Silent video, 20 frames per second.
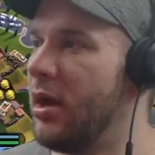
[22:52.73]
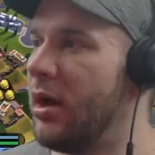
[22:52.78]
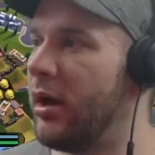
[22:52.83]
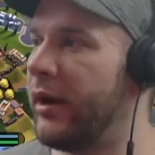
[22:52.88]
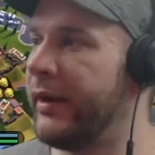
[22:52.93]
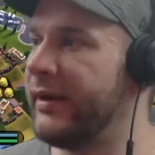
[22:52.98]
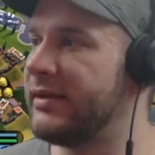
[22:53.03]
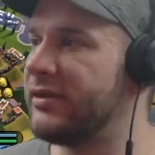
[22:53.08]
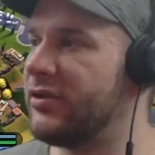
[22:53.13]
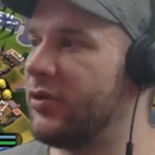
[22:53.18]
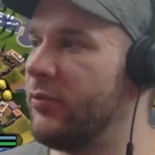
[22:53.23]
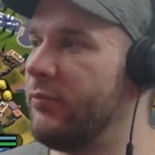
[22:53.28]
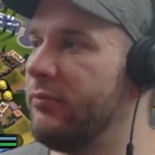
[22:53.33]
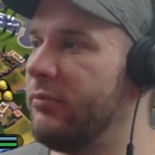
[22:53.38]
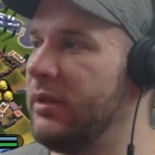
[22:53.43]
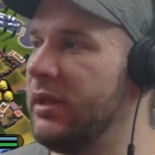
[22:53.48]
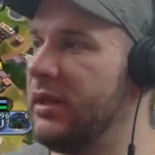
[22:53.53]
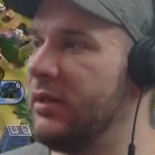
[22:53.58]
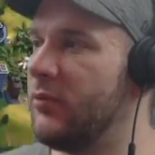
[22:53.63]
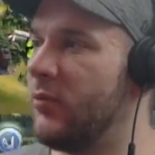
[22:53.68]
Alright, so
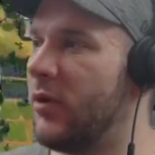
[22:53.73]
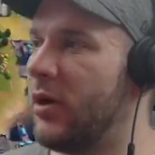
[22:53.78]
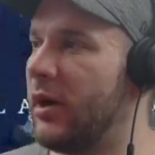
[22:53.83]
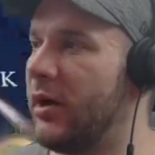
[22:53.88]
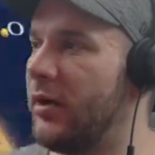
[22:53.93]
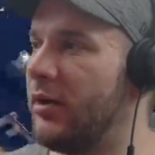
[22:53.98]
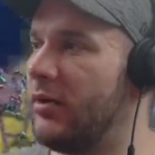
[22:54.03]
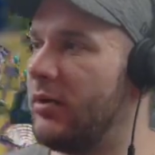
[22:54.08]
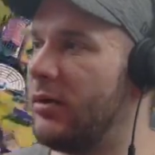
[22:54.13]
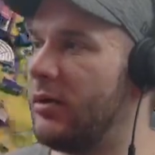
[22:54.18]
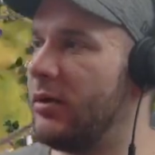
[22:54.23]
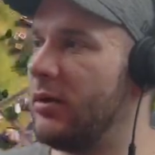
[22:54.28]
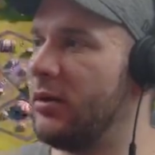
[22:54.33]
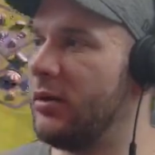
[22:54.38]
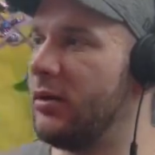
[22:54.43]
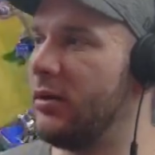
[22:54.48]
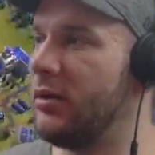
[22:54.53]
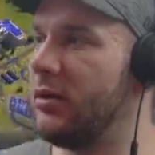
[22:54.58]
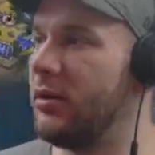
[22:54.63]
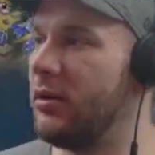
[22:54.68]
meanwhile,
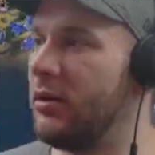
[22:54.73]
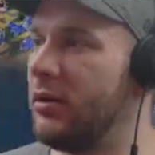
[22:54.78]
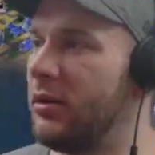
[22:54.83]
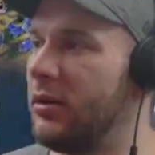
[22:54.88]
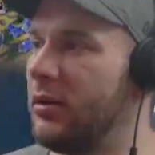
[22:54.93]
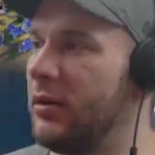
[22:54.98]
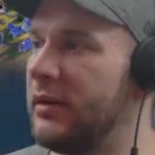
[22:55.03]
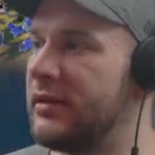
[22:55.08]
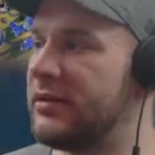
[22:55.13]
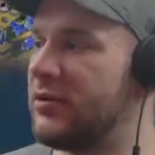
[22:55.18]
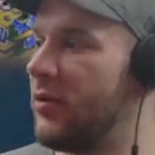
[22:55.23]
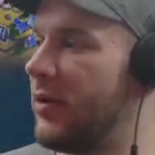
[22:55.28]
let's